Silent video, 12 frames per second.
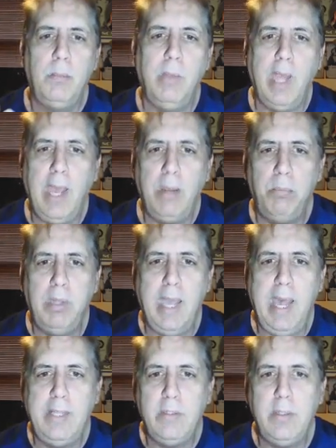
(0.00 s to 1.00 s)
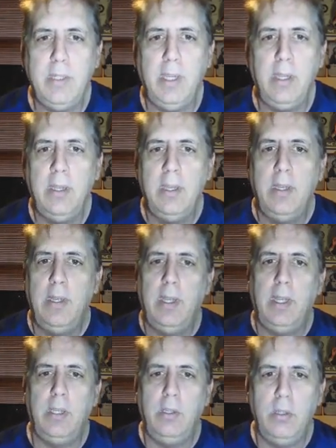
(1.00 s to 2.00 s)
black plastic
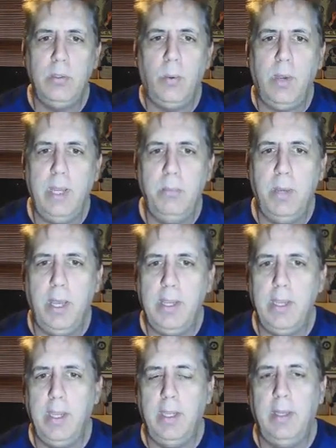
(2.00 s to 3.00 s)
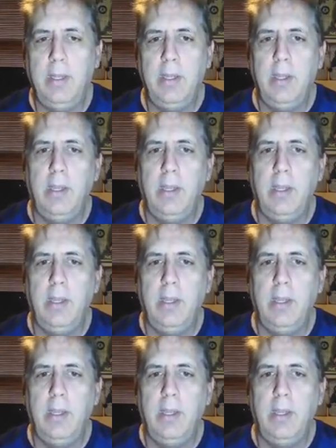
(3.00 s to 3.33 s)
and use a white bucket,